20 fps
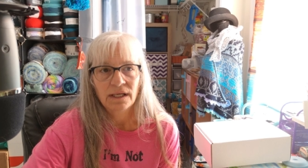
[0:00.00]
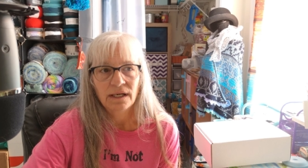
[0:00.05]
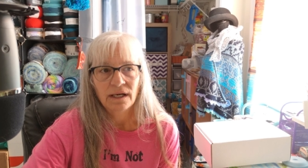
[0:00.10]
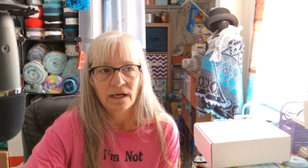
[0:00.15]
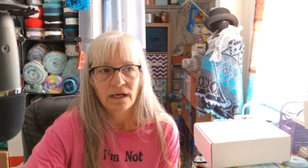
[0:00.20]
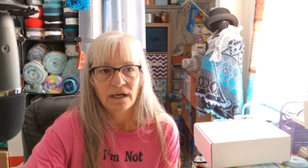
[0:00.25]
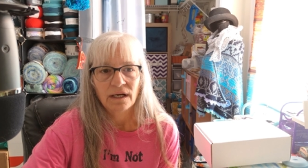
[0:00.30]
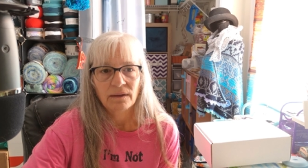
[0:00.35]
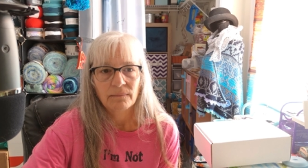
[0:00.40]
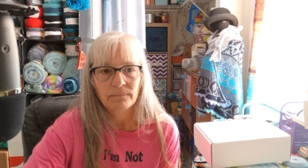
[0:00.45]

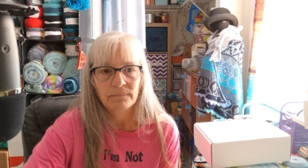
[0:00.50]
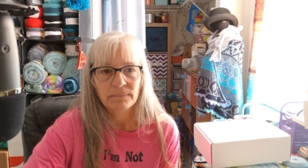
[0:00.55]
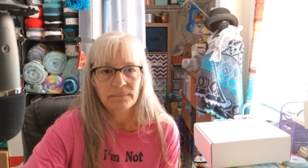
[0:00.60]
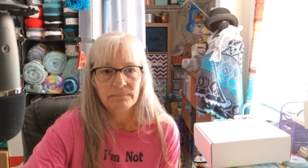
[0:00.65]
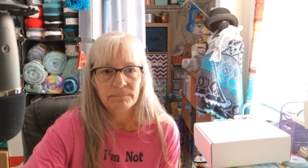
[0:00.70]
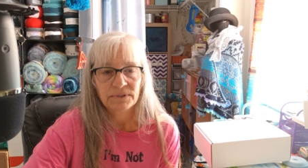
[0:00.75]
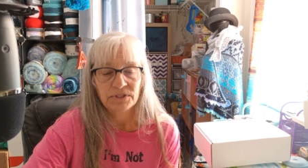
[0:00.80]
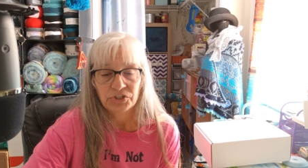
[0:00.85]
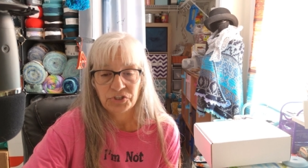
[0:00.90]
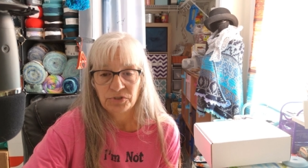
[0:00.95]

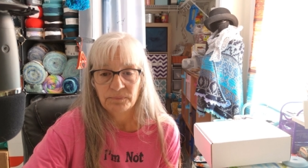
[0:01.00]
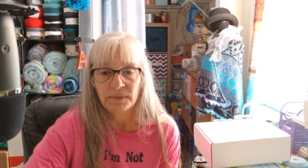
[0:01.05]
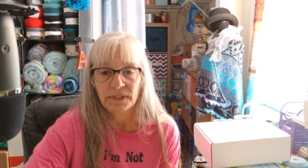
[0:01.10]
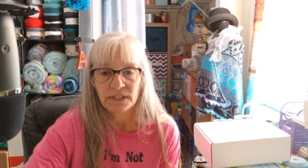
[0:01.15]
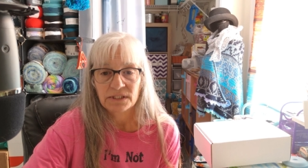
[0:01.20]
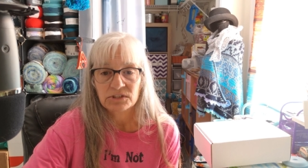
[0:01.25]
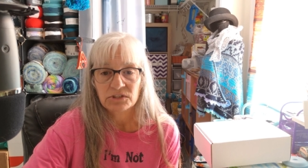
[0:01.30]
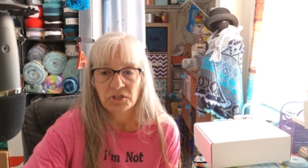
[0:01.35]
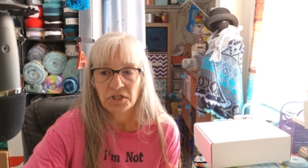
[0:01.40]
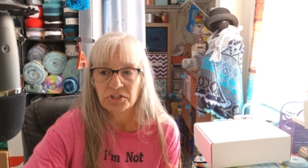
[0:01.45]
But the shipping
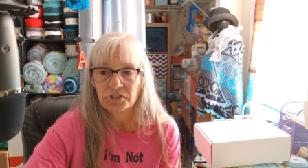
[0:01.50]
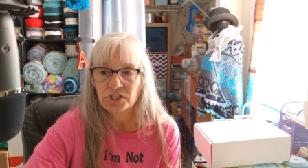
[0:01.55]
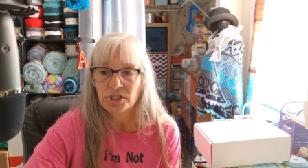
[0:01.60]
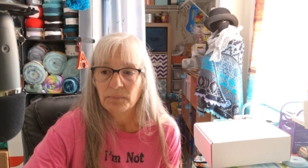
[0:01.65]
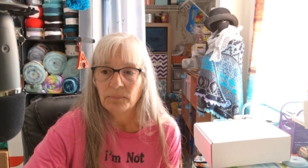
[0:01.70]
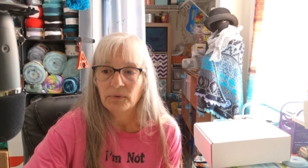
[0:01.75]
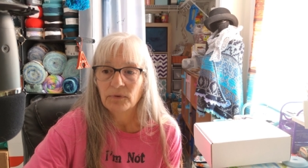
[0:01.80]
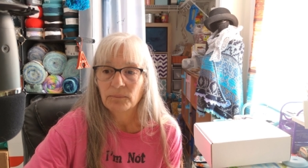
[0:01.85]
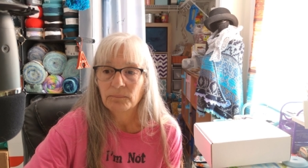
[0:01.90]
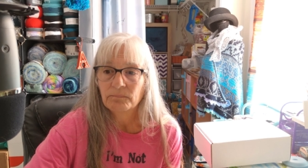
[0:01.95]
is a lot
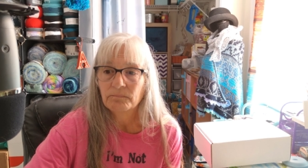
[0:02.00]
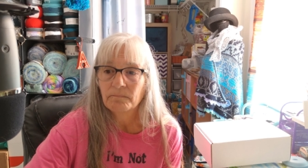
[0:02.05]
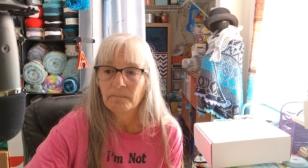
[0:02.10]
cheaper.